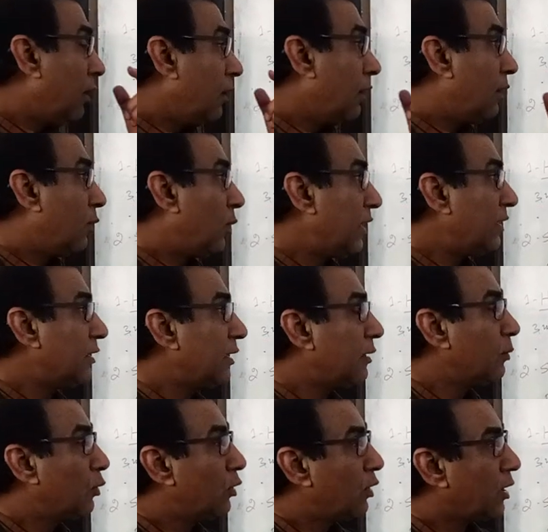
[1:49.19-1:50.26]
one
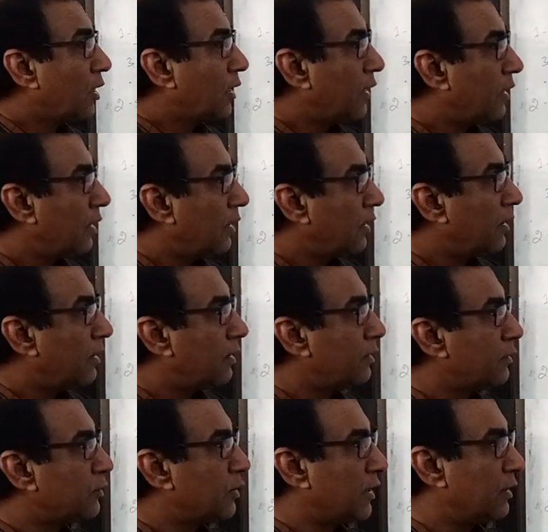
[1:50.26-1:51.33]
thing more
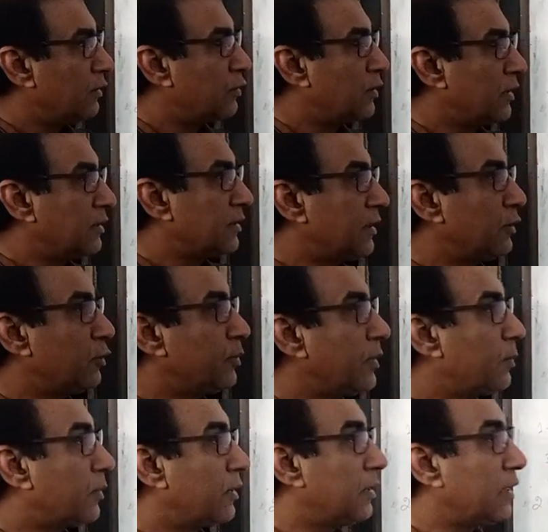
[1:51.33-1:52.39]
should I tell you
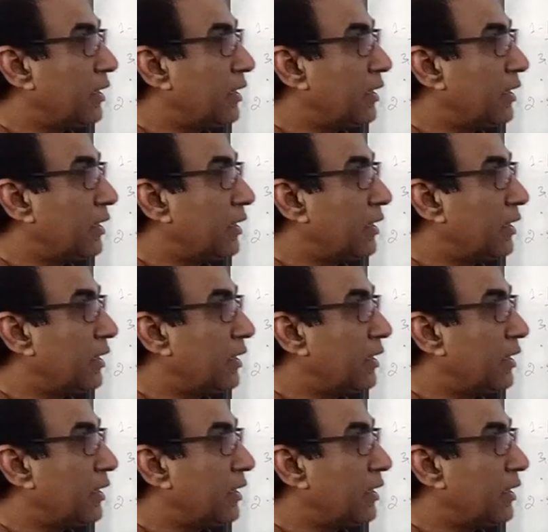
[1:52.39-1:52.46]
people,